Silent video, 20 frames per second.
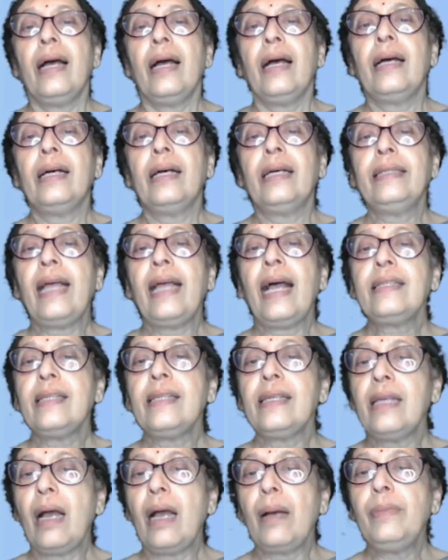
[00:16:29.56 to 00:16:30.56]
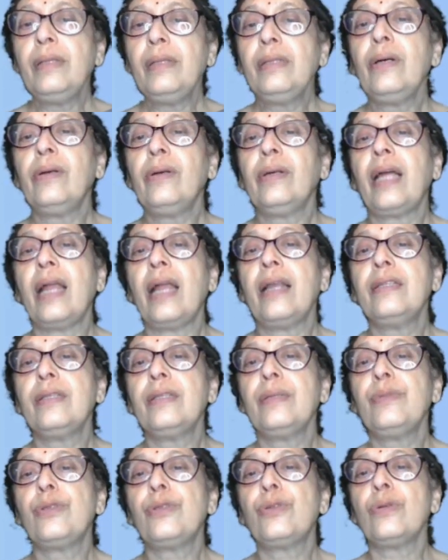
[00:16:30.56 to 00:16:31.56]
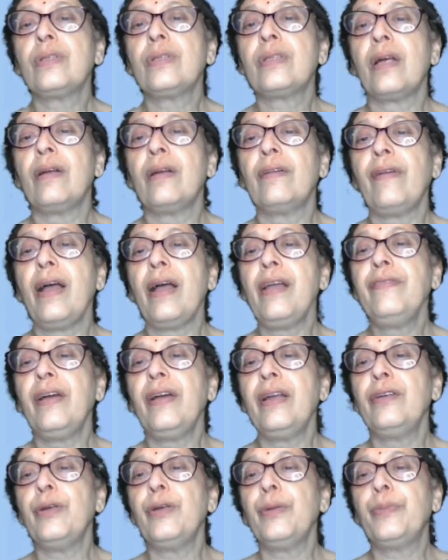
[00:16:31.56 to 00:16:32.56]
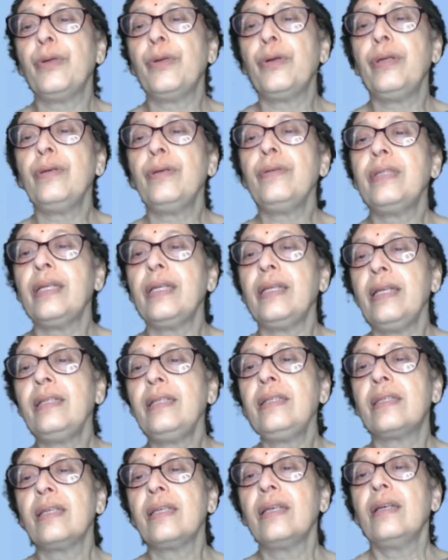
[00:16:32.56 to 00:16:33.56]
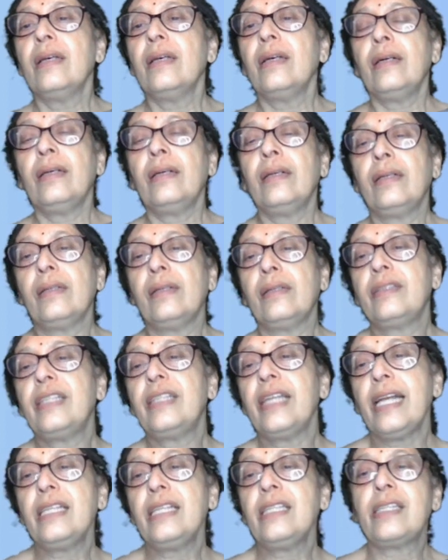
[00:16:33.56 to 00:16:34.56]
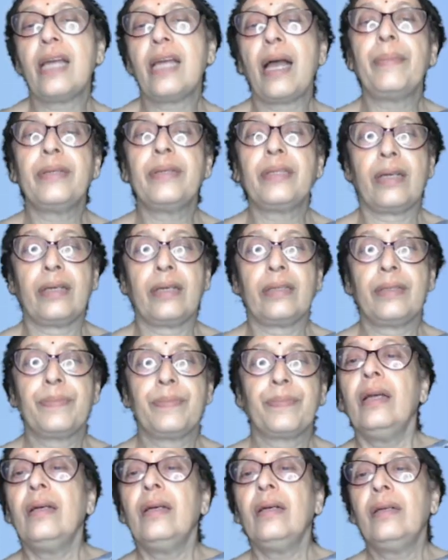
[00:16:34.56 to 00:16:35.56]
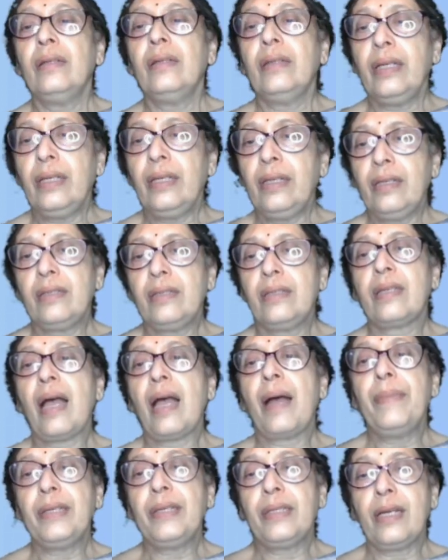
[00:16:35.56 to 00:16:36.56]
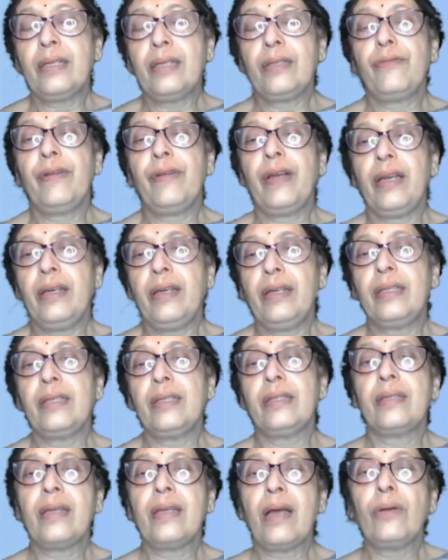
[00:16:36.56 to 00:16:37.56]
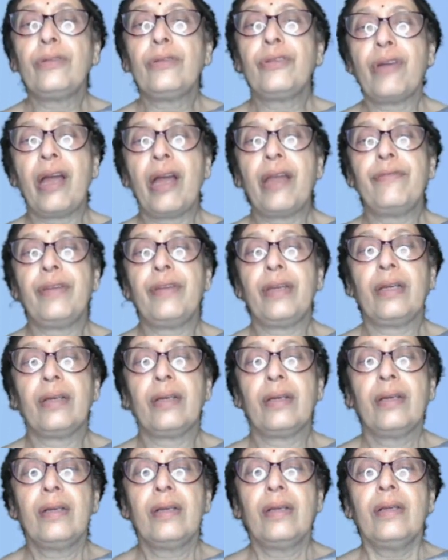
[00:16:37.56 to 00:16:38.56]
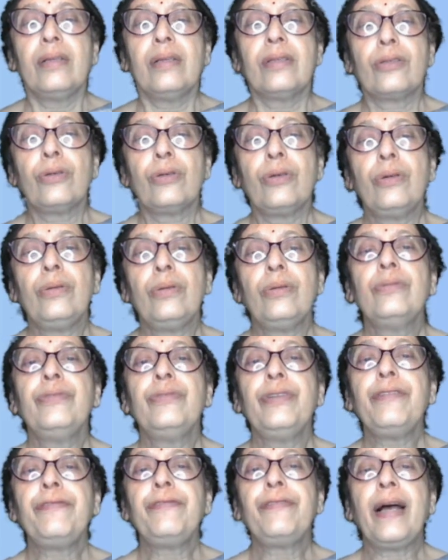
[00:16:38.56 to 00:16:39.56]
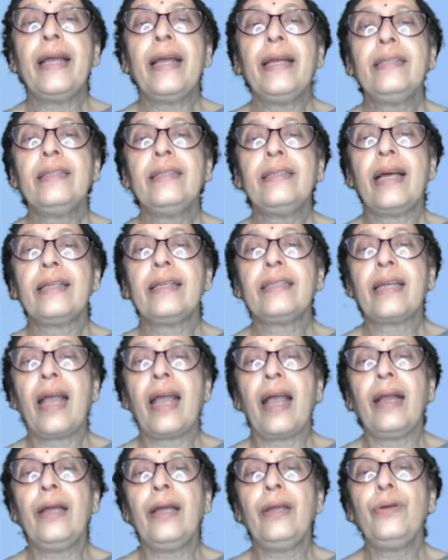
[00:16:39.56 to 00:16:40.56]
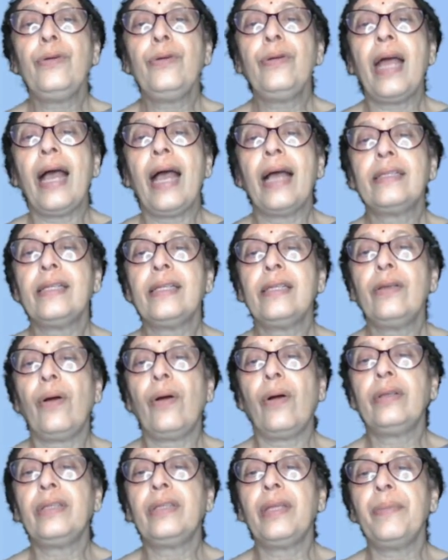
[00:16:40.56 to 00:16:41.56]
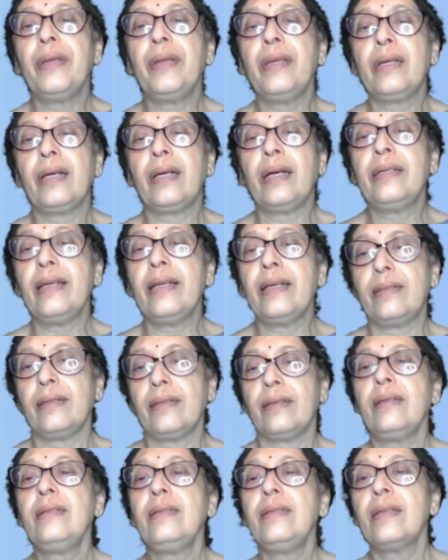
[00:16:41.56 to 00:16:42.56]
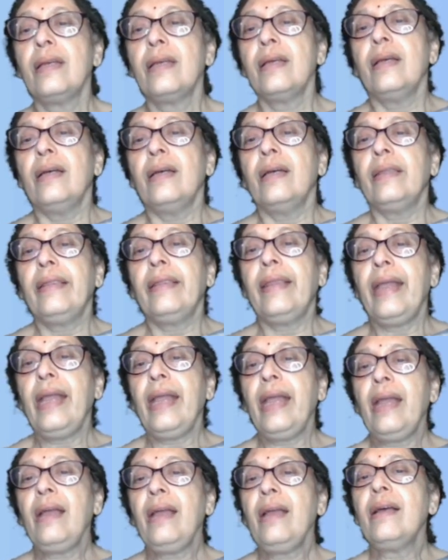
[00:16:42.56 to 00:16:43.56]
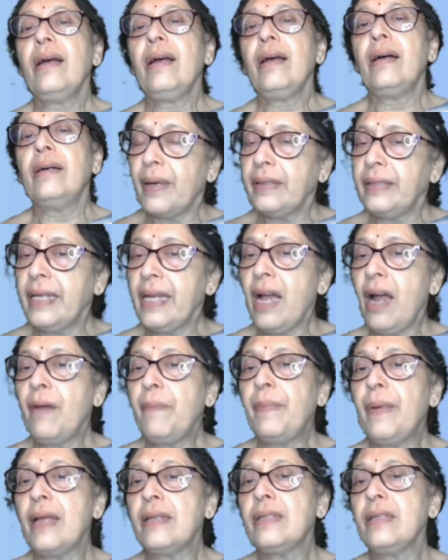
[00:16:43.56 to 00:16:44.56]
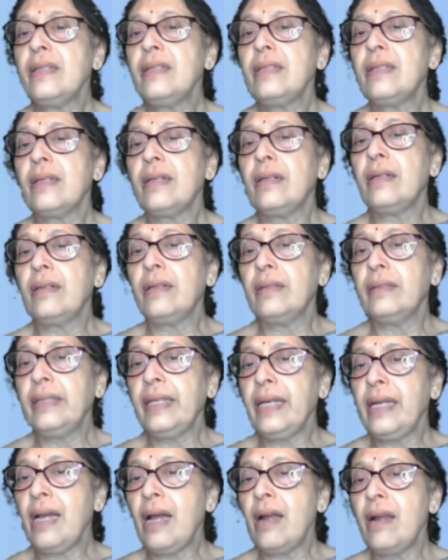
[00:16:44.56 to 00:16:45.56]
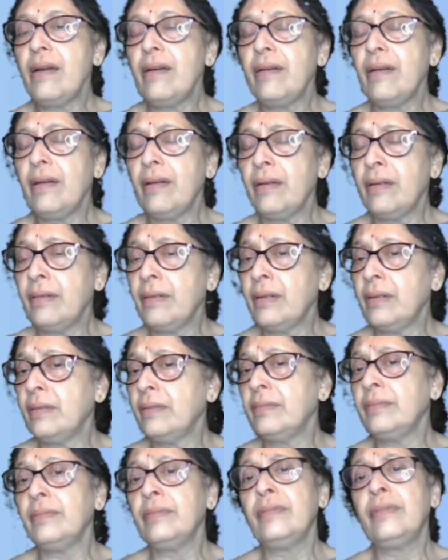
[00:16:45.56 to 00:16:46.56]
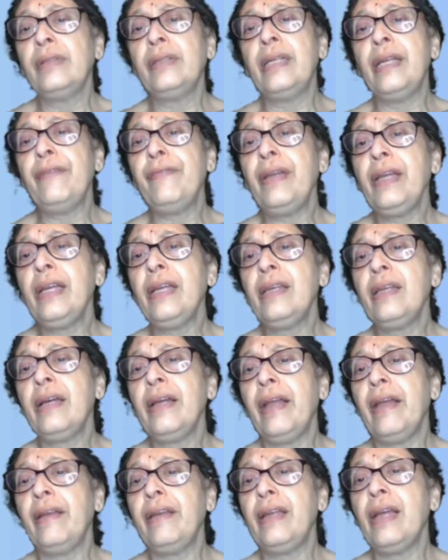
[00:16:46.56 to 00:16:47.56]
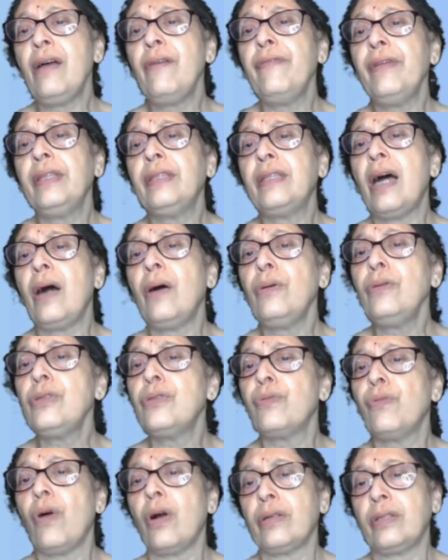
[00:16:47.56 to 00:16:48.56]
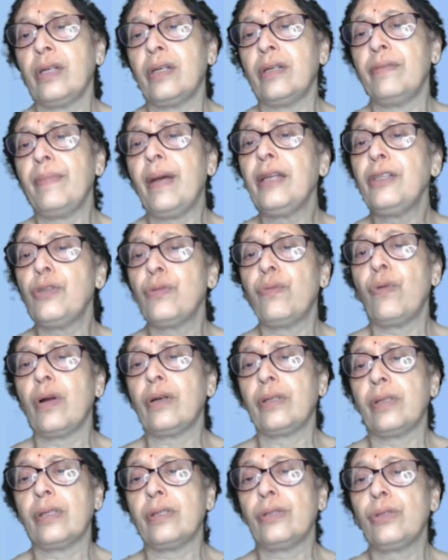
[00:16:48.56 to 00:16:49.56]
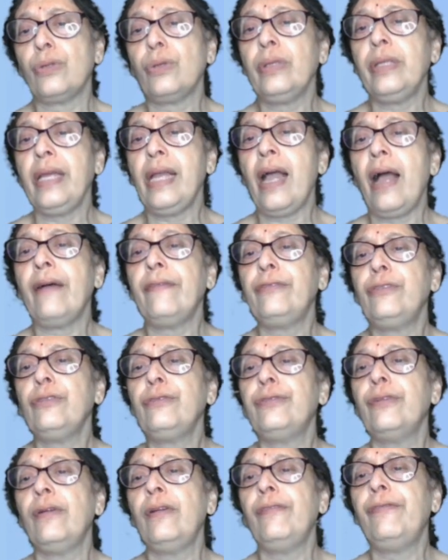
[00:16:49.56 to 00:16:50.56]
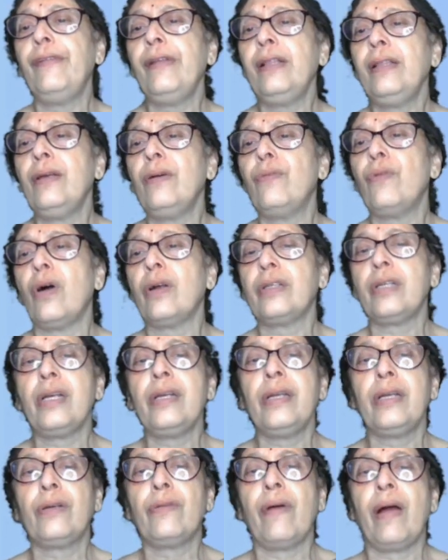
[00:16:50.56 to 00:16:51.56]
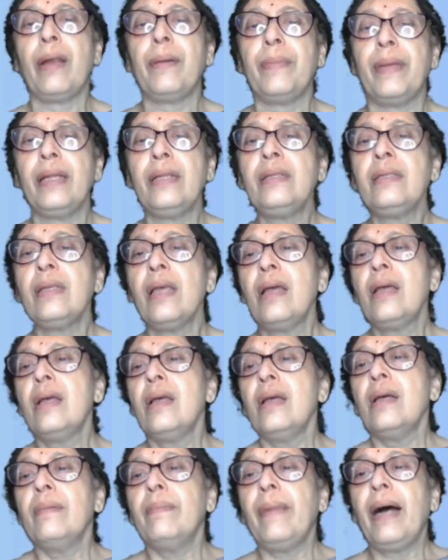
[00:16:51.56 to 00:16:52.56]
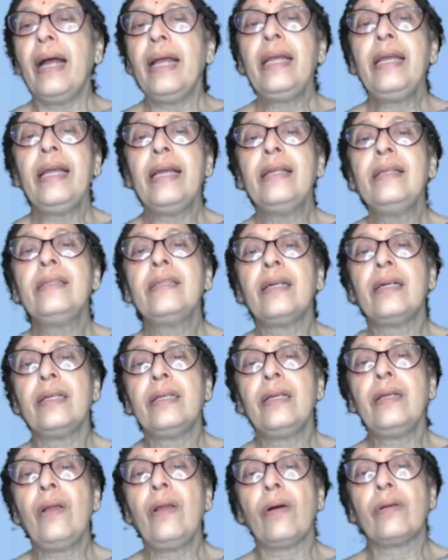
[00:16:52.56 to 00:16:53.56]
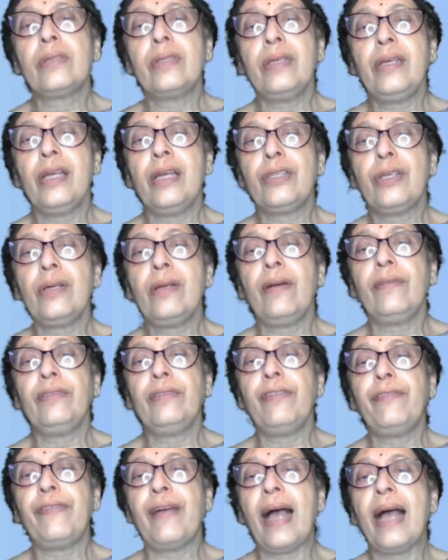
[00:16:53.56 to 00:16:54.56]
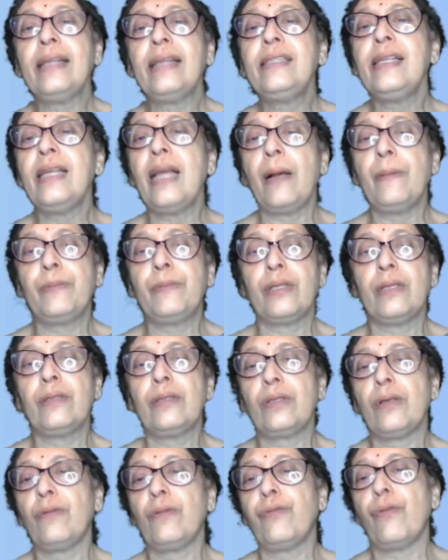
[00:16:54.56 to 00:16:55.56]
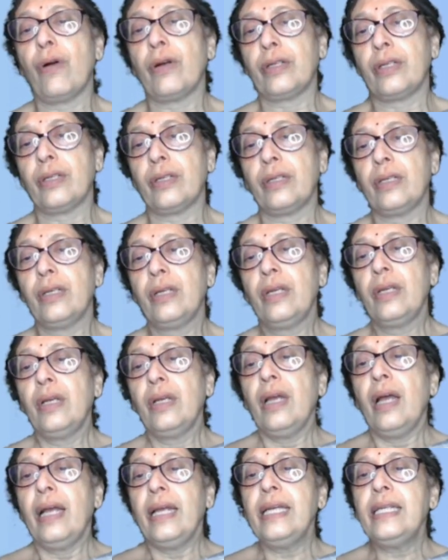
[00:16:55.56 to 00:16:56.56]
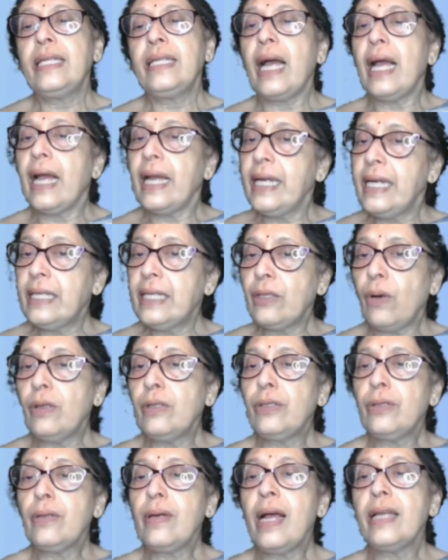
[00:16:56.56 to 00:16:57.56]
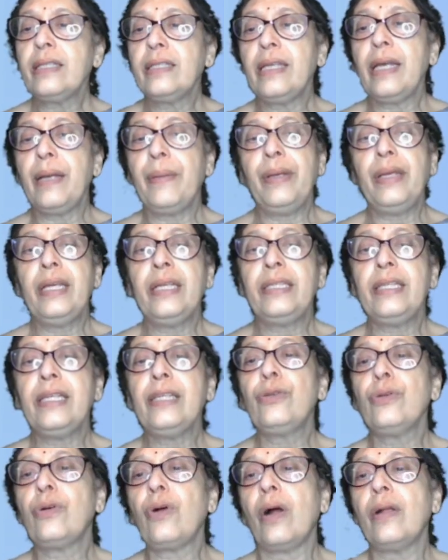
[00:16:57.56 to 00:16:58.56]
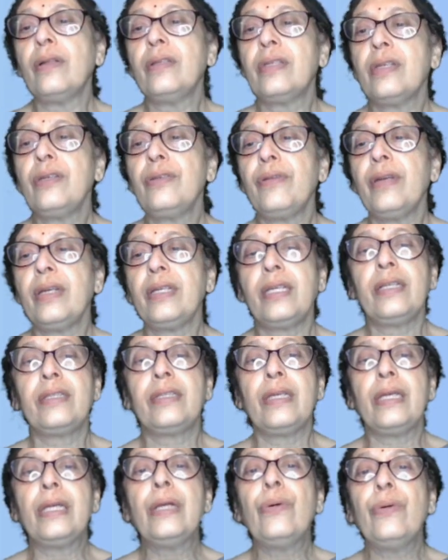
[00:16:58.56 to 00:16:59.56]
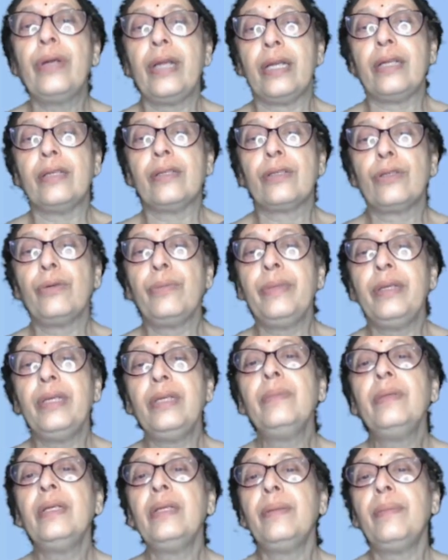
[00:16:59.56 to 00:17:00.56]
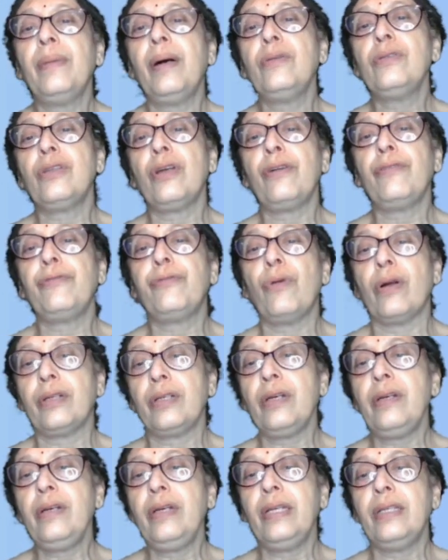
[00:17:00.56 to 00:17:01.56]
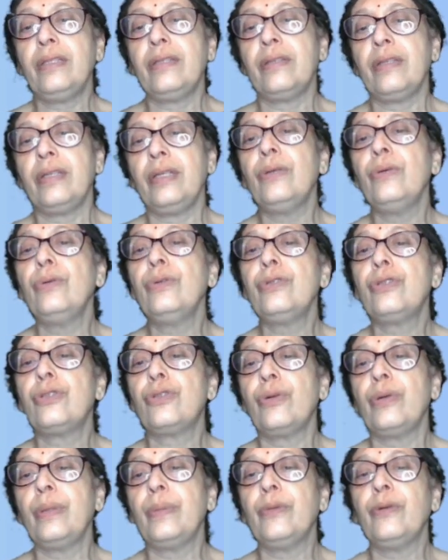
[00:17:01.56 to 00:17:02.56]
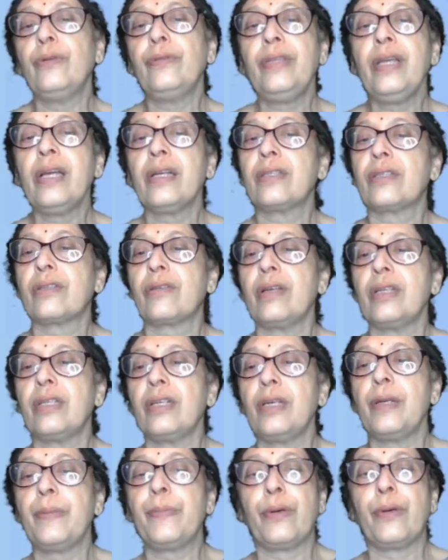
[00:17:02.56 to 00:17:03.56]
that enable the organisms to survive and reproduce in its changed habitat, in its habitat where it is now thriving. So we find that kangaroo rat in North America deserts, they are present, they are living in an area without water, much water. So they have to fulfill the water requirements by internal oxidation of the fat in absence of water. It also has the ability to concentrate its urine. So minimal amount of water is used to remove the excretory